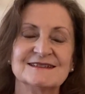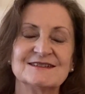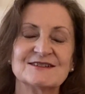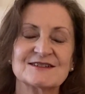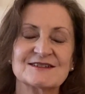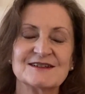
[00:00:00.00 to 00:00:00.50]

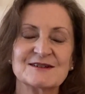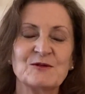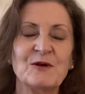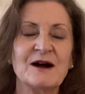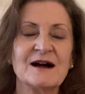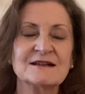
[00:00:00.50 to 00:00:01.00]
Just sit
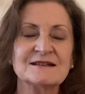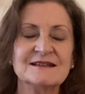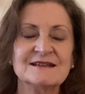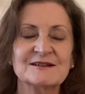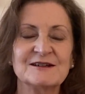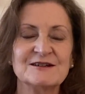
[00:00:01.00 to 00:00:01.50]

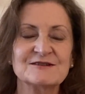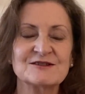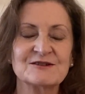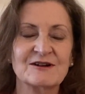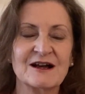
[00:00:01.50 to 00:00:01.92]
quietly, close your